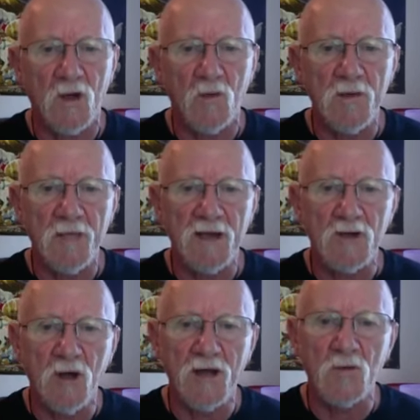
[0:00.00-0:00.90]
We may
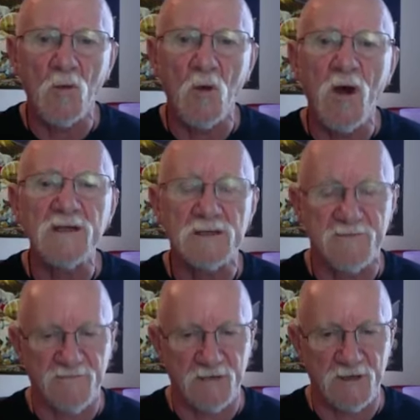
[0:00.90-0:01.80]
not want
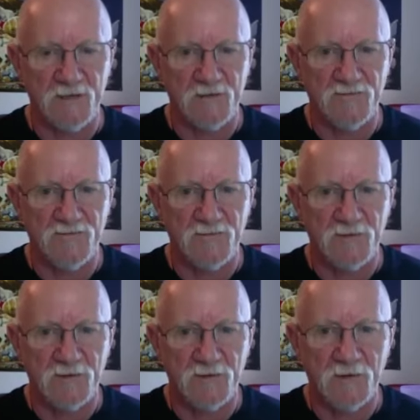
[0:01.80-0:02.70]
to forgive.
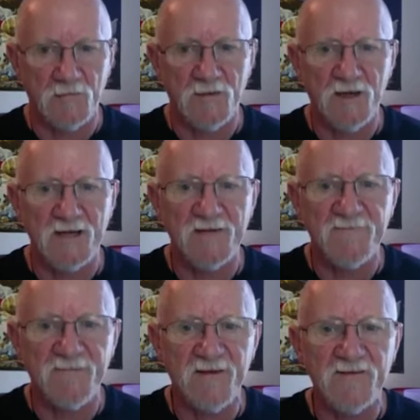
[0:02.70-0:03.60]
But in the
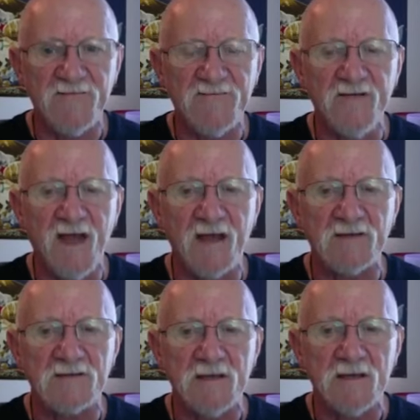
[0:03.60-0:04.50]
very
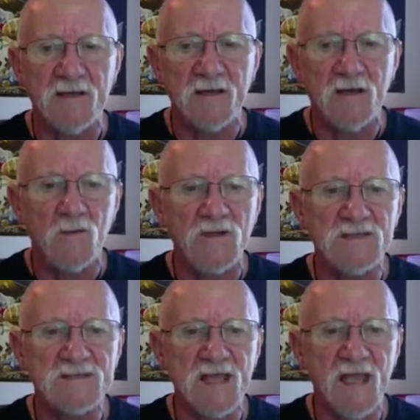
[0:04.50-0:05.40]
fact we
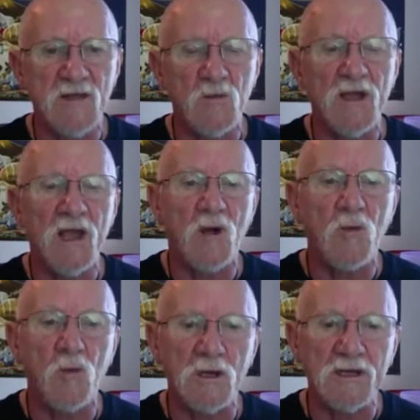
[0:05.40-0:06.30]
say we
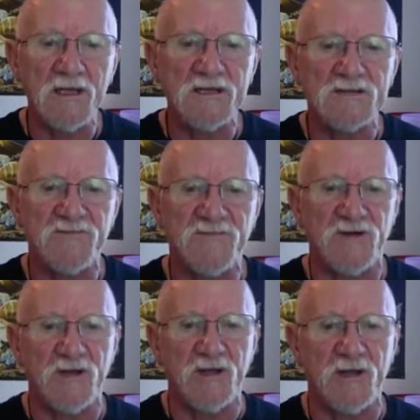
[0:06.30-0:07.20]
are willing to
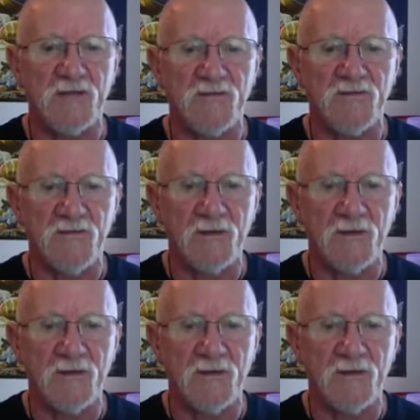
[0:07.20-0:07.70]
forgive